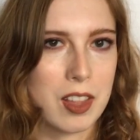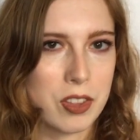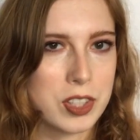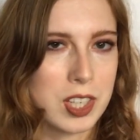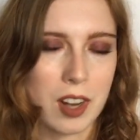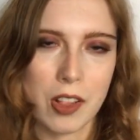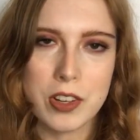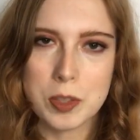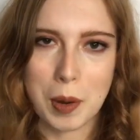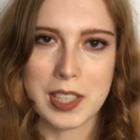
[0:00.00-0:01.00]

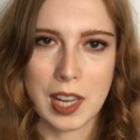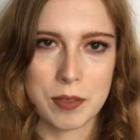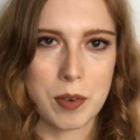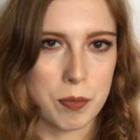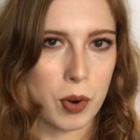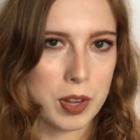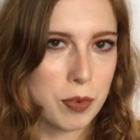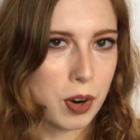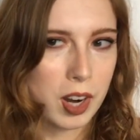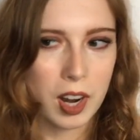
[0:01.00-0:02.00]
$13 marked down from
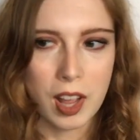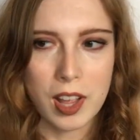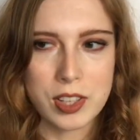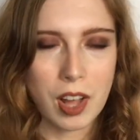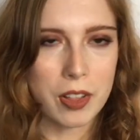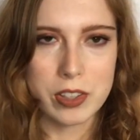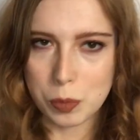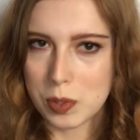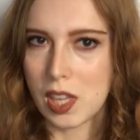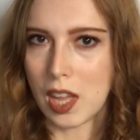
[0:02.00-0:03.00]
$44
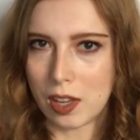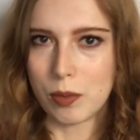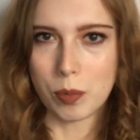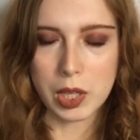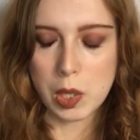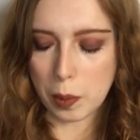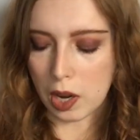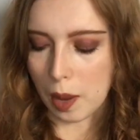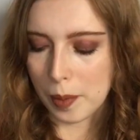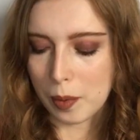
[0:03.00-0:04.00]
was like really what
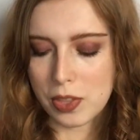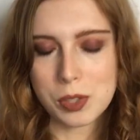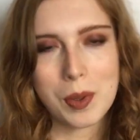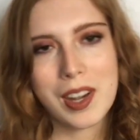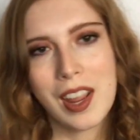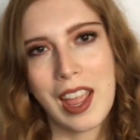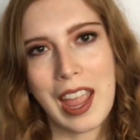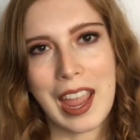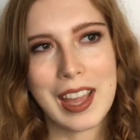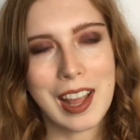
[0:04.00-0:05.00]
got me with this one.
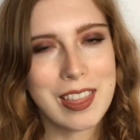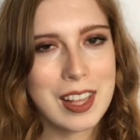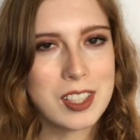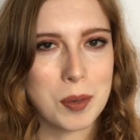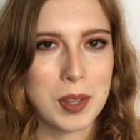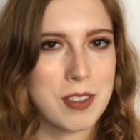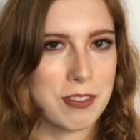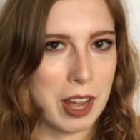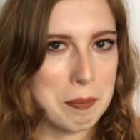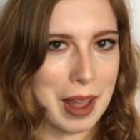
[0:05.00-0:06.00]
And I think it's a really
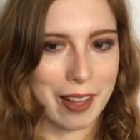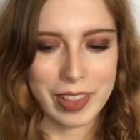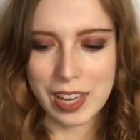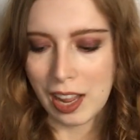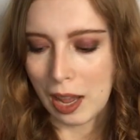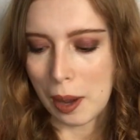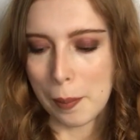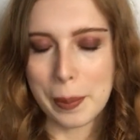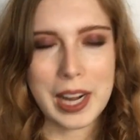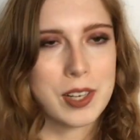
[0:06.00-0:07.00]
fun palette,
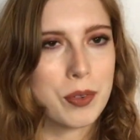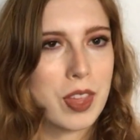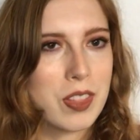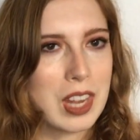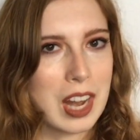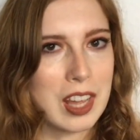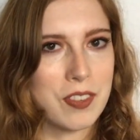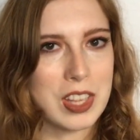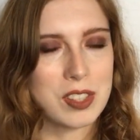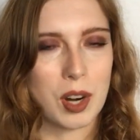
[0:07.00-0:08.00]
but I don't think that any of
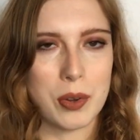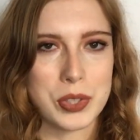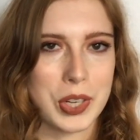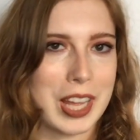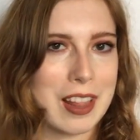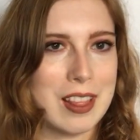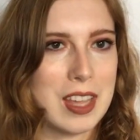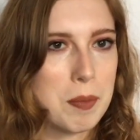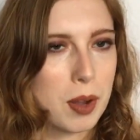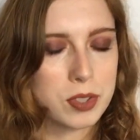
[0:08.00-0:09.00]
these tones are like
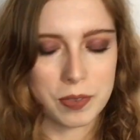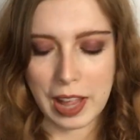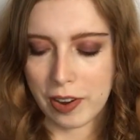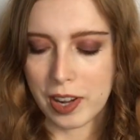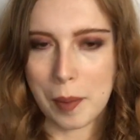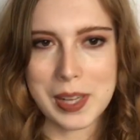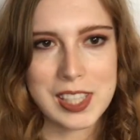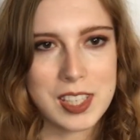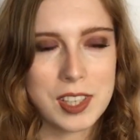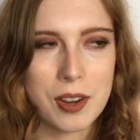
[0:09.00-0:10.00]
the most flattering on my
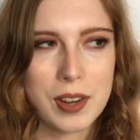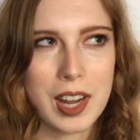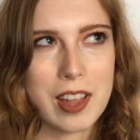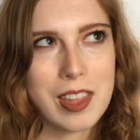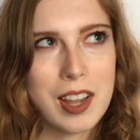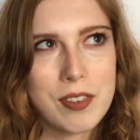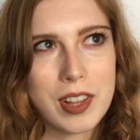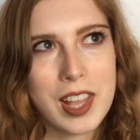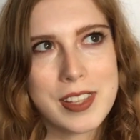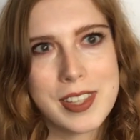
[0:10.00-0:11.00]
skin tone. And I think I
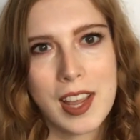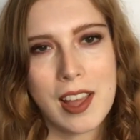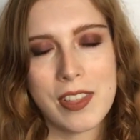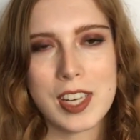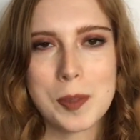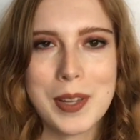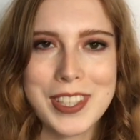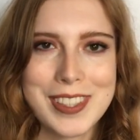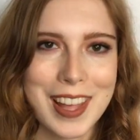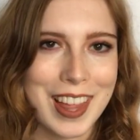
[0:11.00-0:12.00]
realized that as much
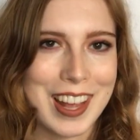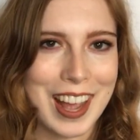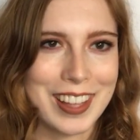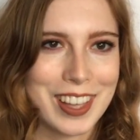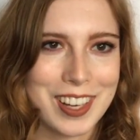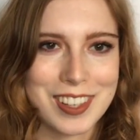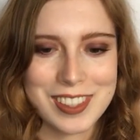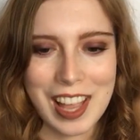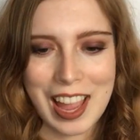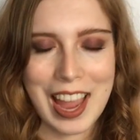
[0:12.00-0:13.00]
as I like highlighters
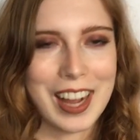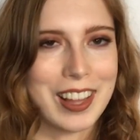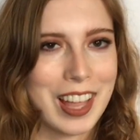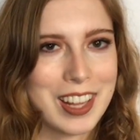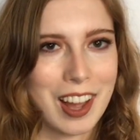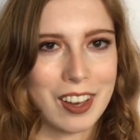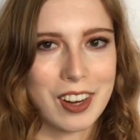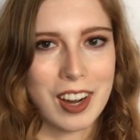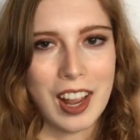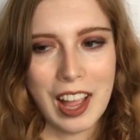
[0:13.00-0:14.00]
and I like
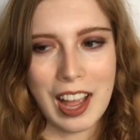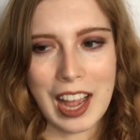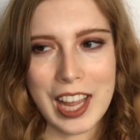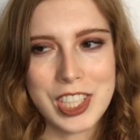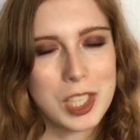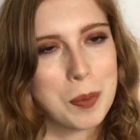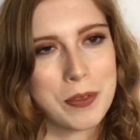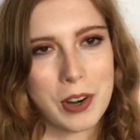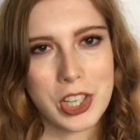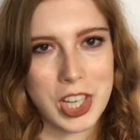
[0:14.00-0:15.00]
color, I just
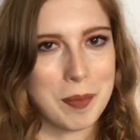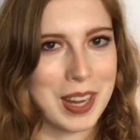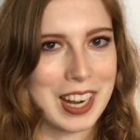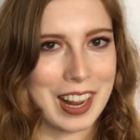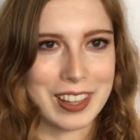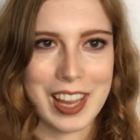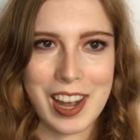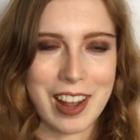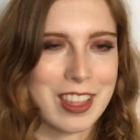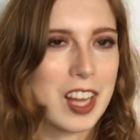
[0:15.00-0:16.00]
prefer a champagne highlight,
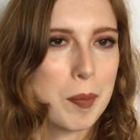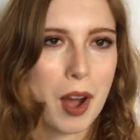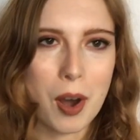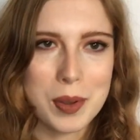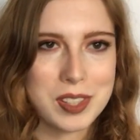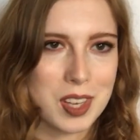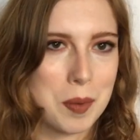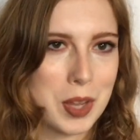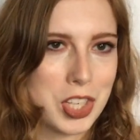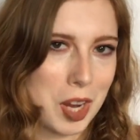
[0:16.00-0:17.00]
and I think I'm always going to
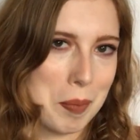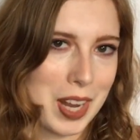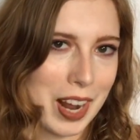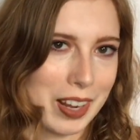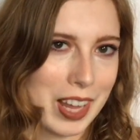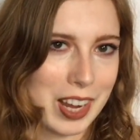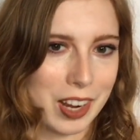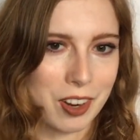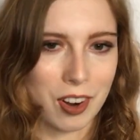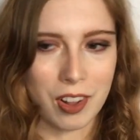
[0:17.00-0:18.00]
be a champagne highlight
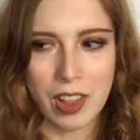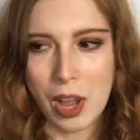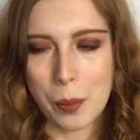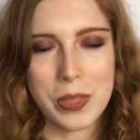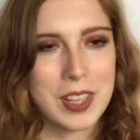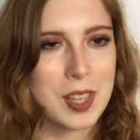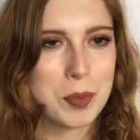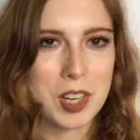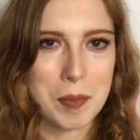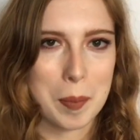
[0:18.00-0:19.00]
kind of girl, with the
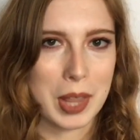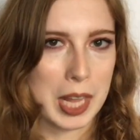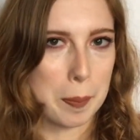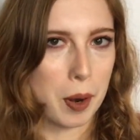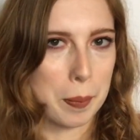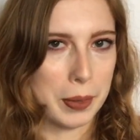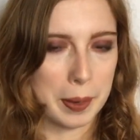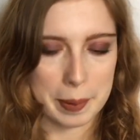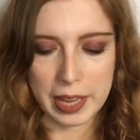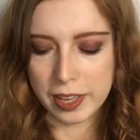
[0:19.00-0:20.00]
exception of maybe like a purple and
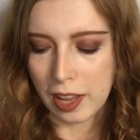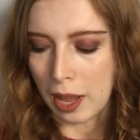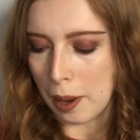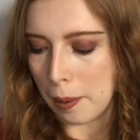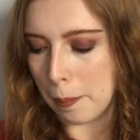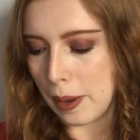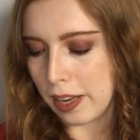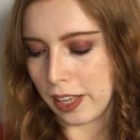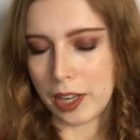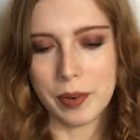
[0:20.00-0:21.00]
a pink.
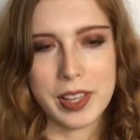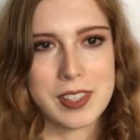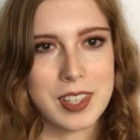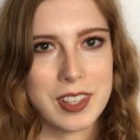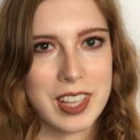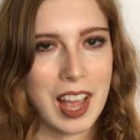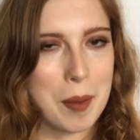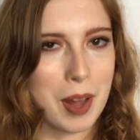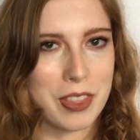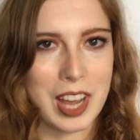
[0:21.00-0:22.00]
But like realistically,
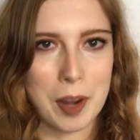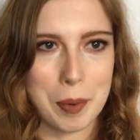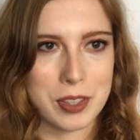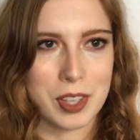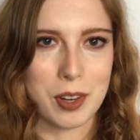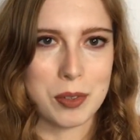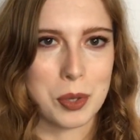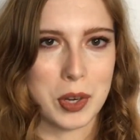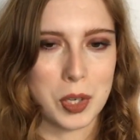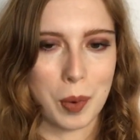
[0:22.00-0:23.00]
I'm not the kind of person who's
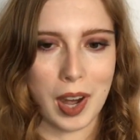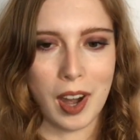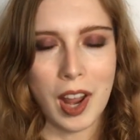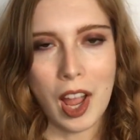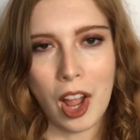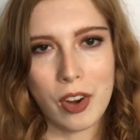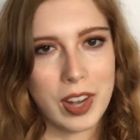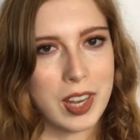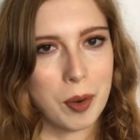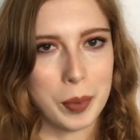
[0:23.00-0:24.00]
going to wear
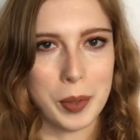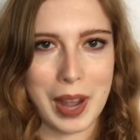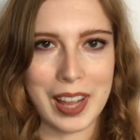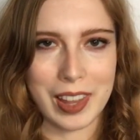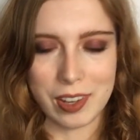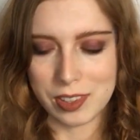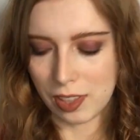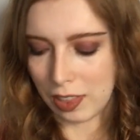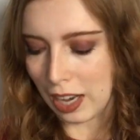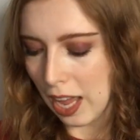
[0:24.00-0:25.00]
green or blue highlighter to
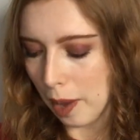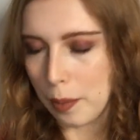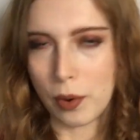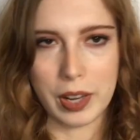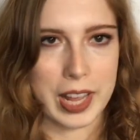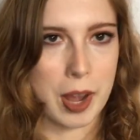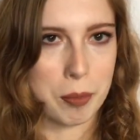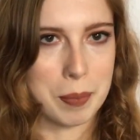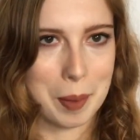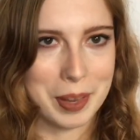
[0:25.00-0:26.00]
the lab or like out in
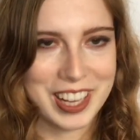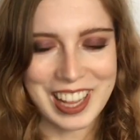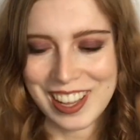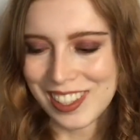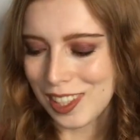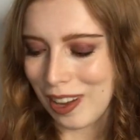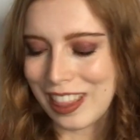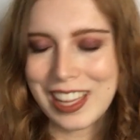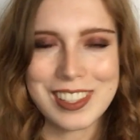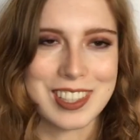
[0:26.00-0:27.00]
public. So I
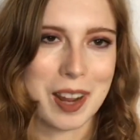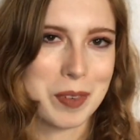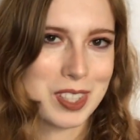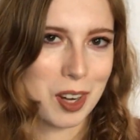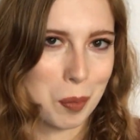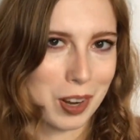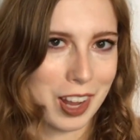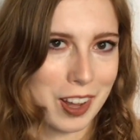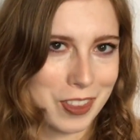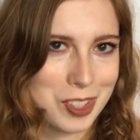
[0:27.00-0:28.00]
think it's time to start working
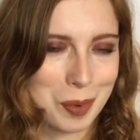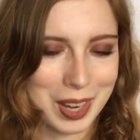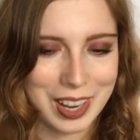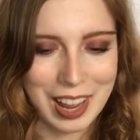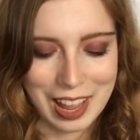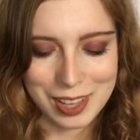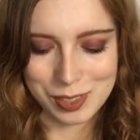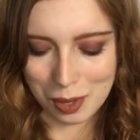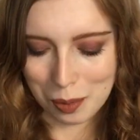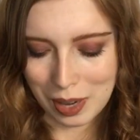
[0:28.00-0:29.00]
on this one.
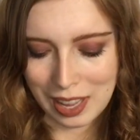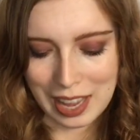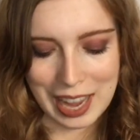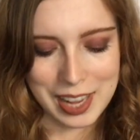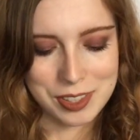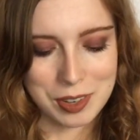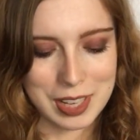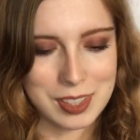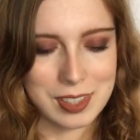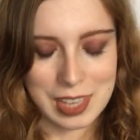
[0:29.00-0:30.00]
So as you
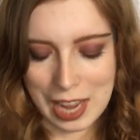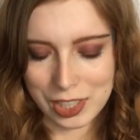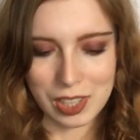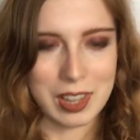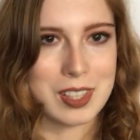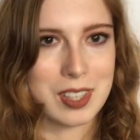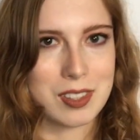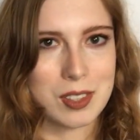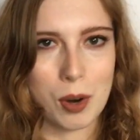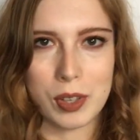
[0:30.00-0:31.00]
guys can see, actually this is
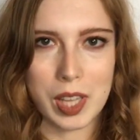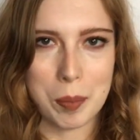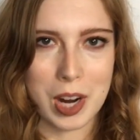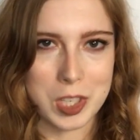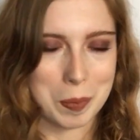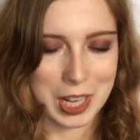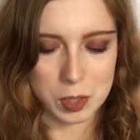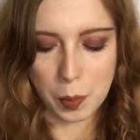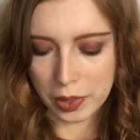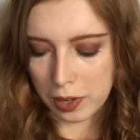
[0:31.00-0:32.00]
totally a Project Pan
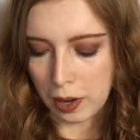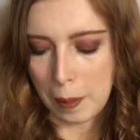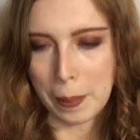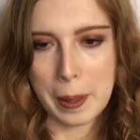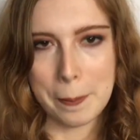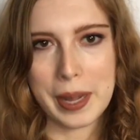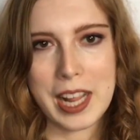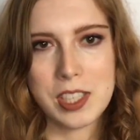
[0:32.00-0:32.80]
spoiler, but I do